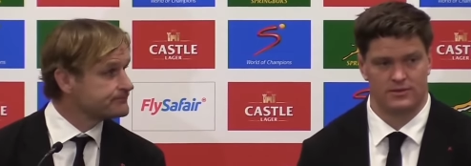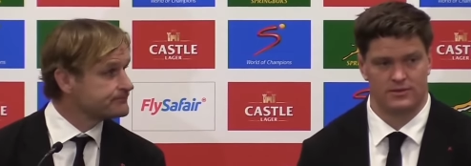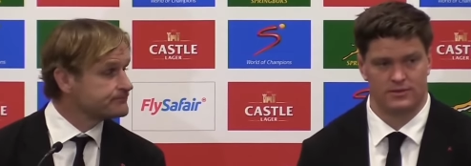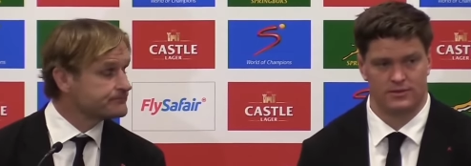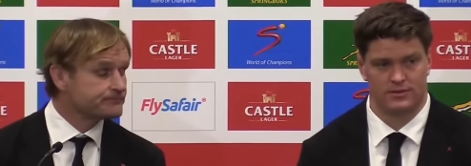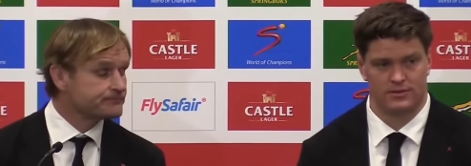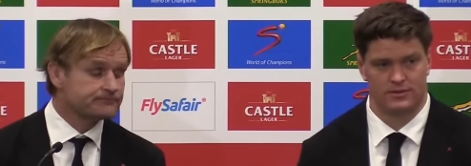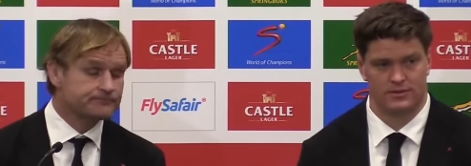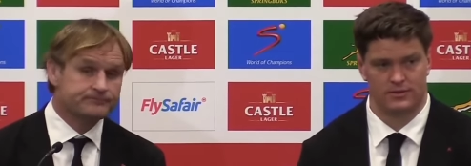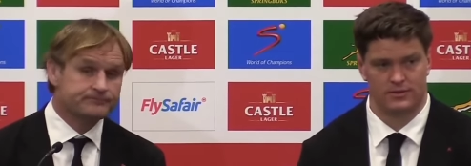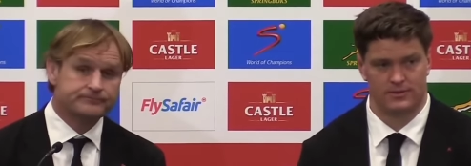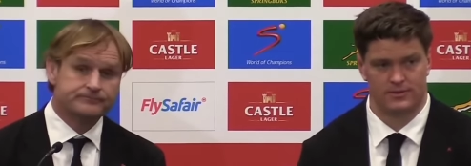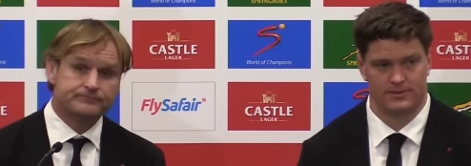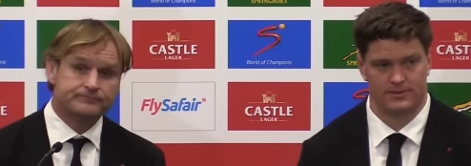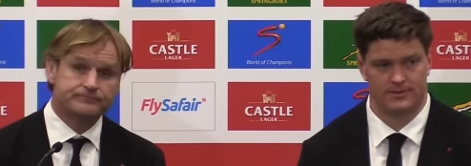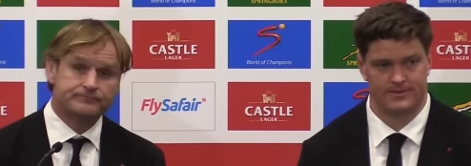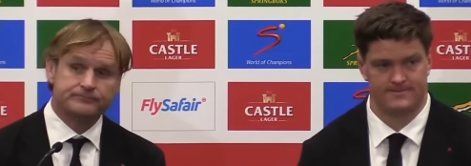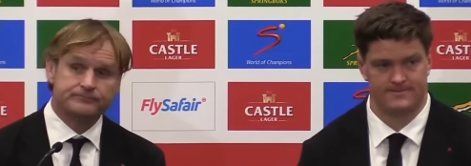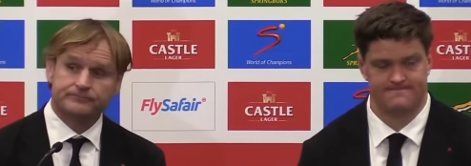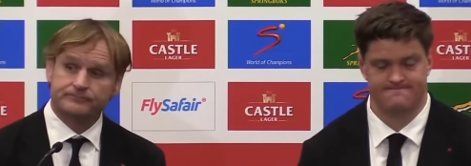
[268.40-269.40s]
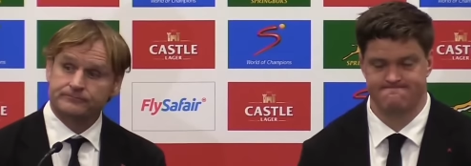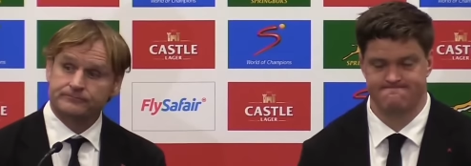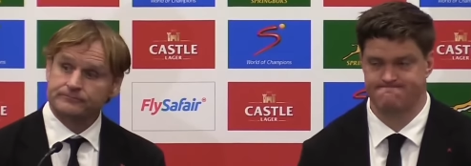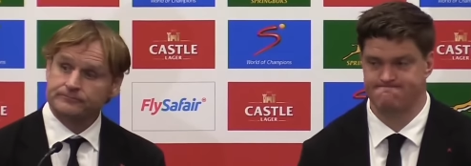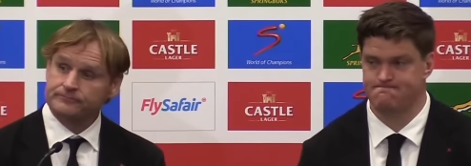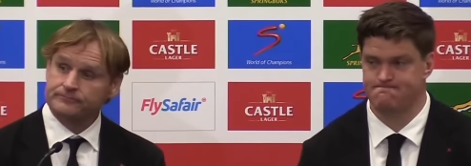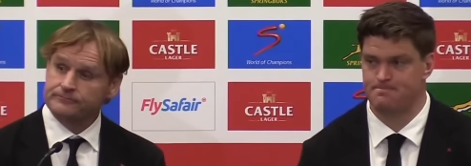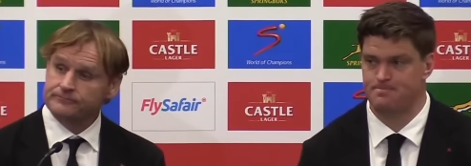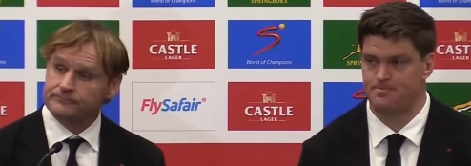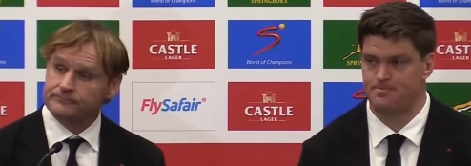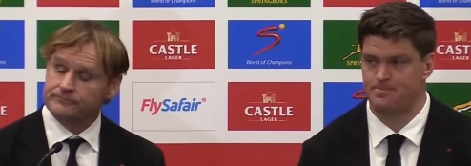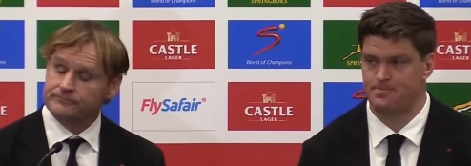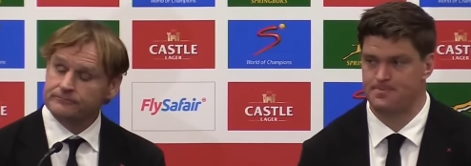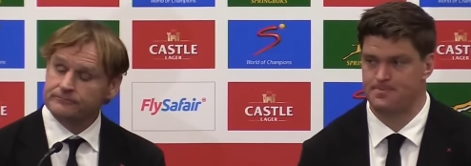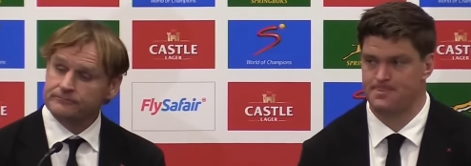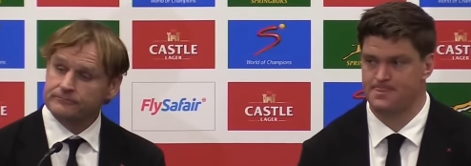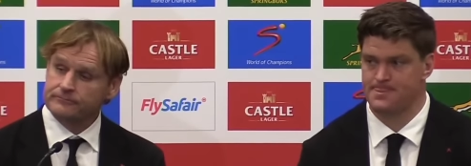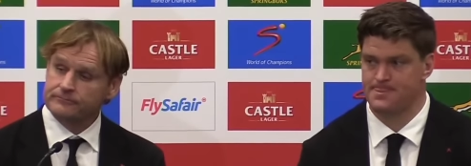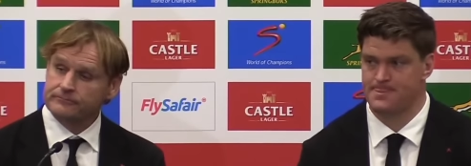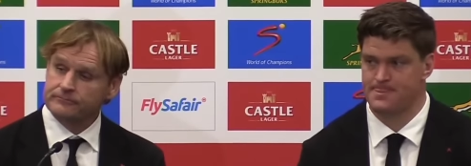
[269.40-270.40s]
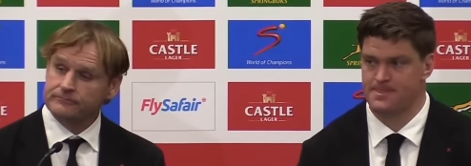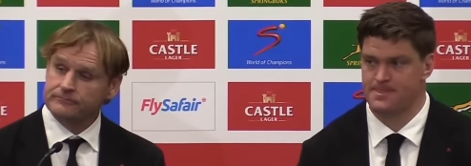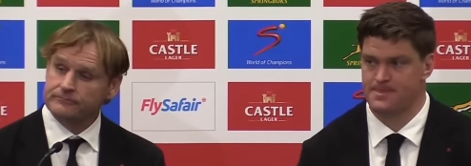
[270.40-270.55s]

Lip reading: (no one is talking)